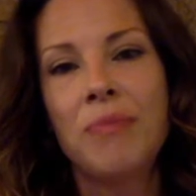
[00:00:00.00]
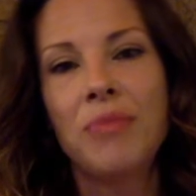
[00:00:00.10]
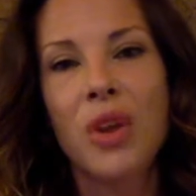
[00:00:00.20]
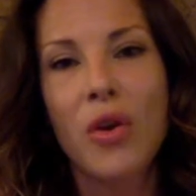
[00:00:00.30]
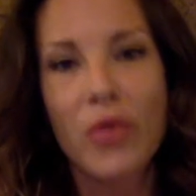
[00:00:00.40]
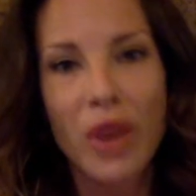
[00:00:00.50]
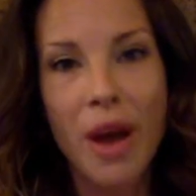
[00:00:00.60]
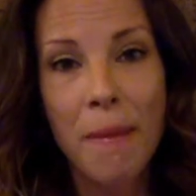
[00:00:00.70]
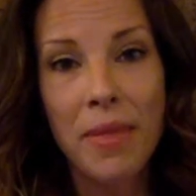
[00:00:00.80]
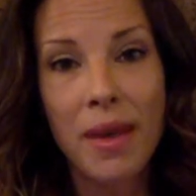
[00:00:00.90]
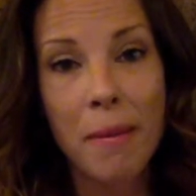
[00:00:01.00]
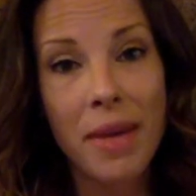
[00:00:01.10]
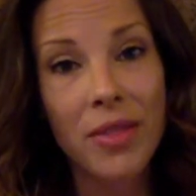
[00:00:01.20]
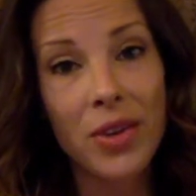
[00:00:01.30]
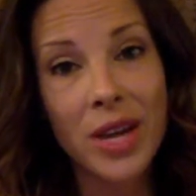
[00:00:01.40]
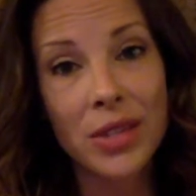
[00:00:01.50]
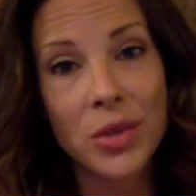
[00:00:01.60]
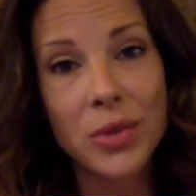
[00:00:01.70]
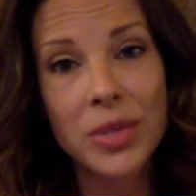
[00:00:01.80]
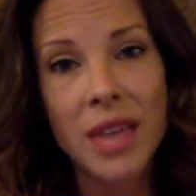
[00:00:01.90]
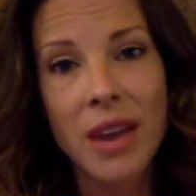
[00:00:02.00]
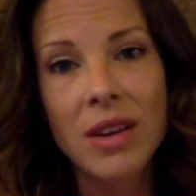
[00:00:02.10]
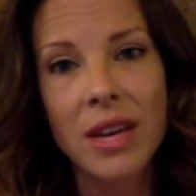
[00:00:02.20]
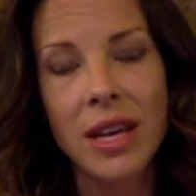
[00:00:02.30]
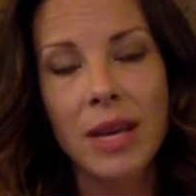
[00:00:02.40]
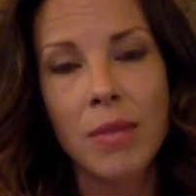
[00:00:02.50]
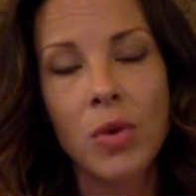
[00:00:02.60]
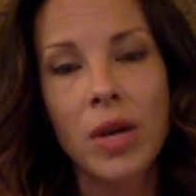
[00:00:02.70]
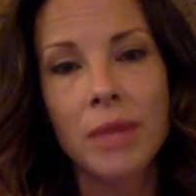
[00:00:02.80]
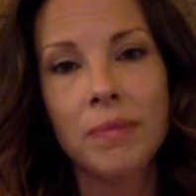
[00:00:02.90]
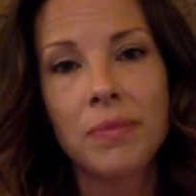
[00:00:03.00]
overcome them and they're not so scary anymore.